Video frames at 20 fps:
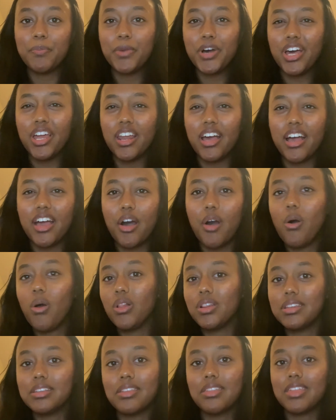but all
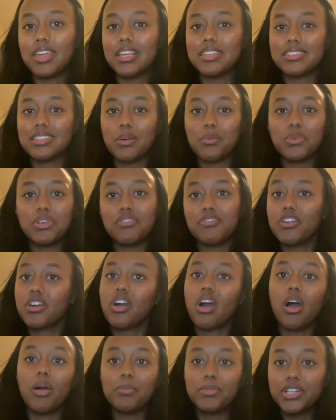the things that we've
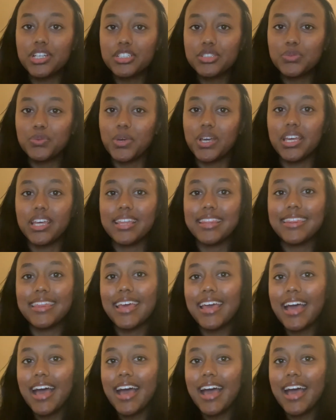accomplished with